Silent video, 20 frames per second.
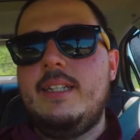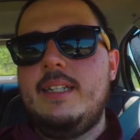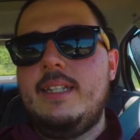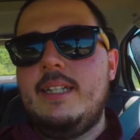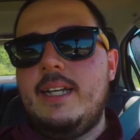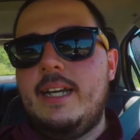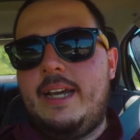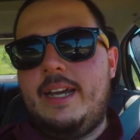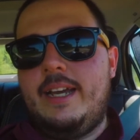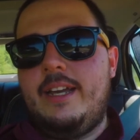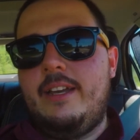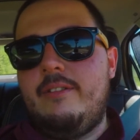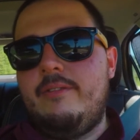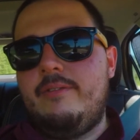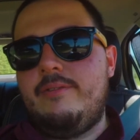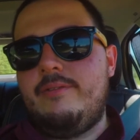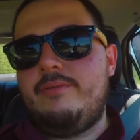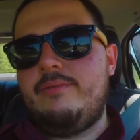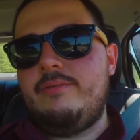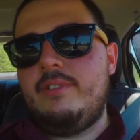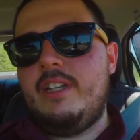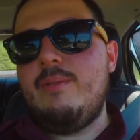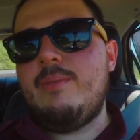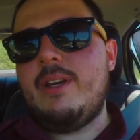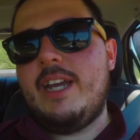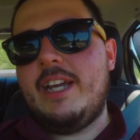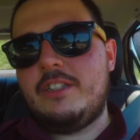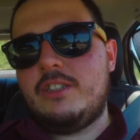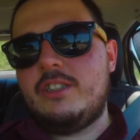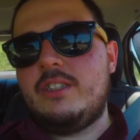I've hit my
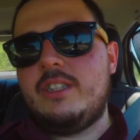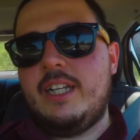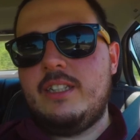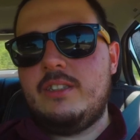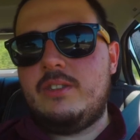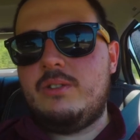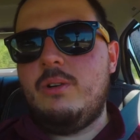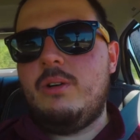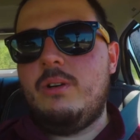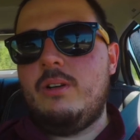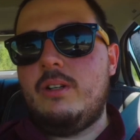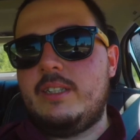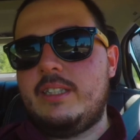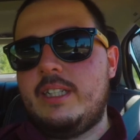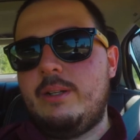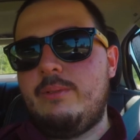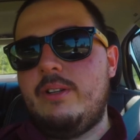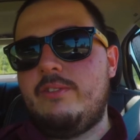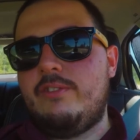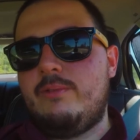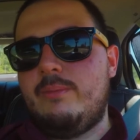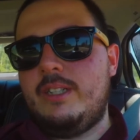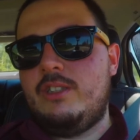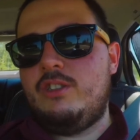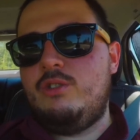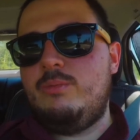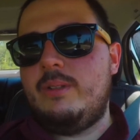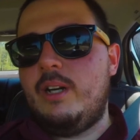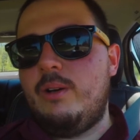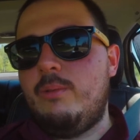exercise goal because I went for my
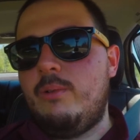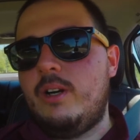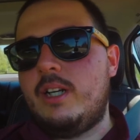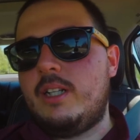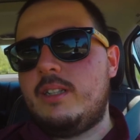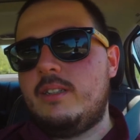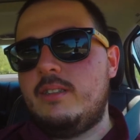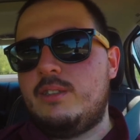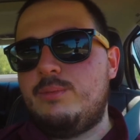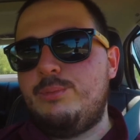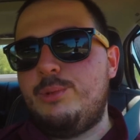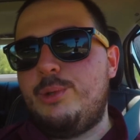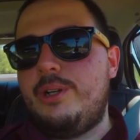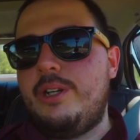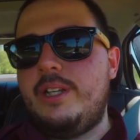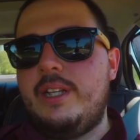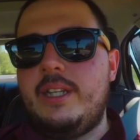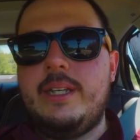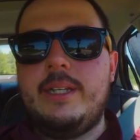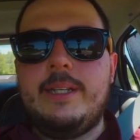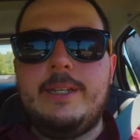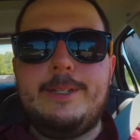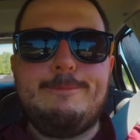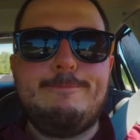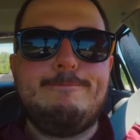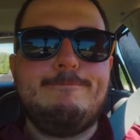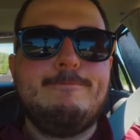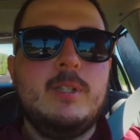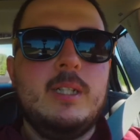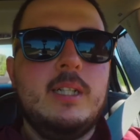2-mile walk this morning,
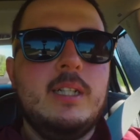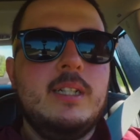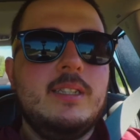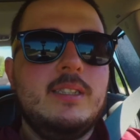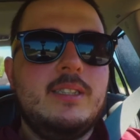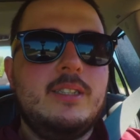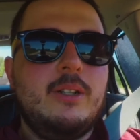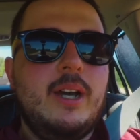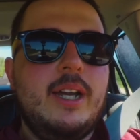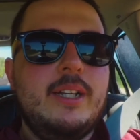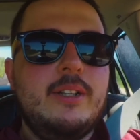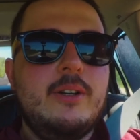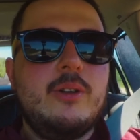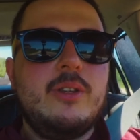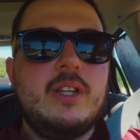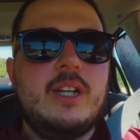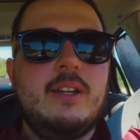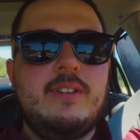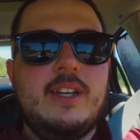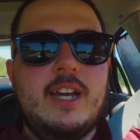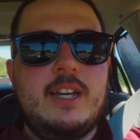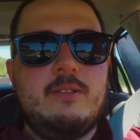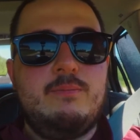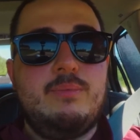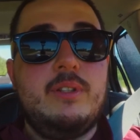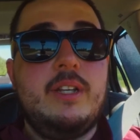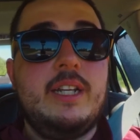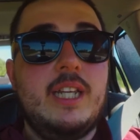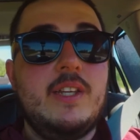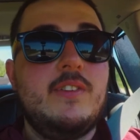and so I know that I've gotten
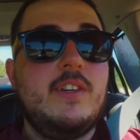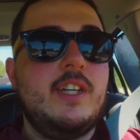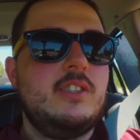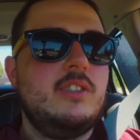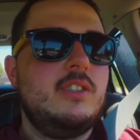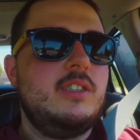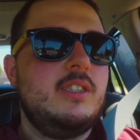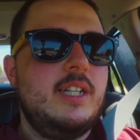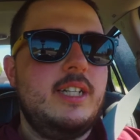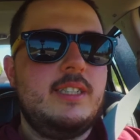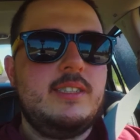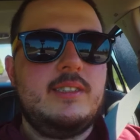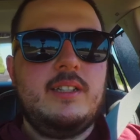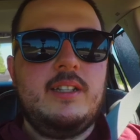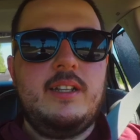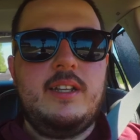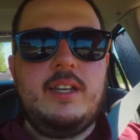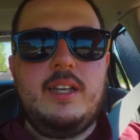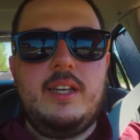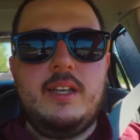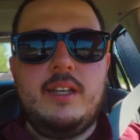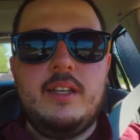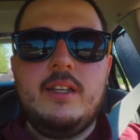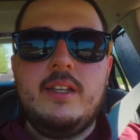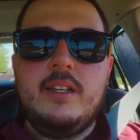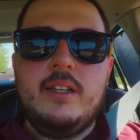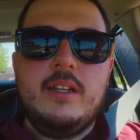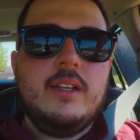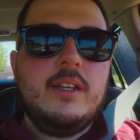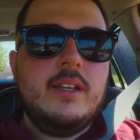plenty of exercise today,
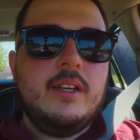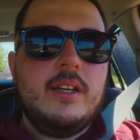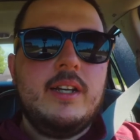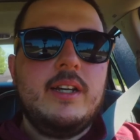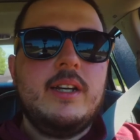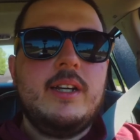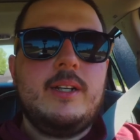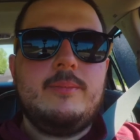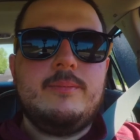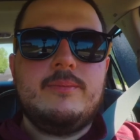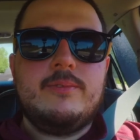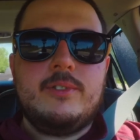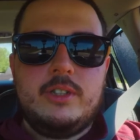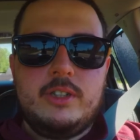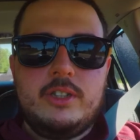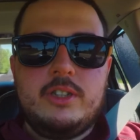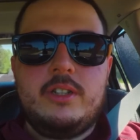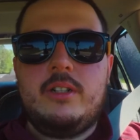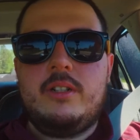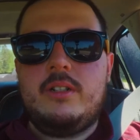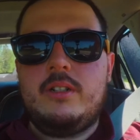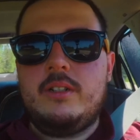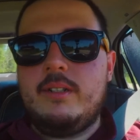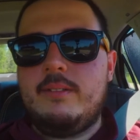for sure.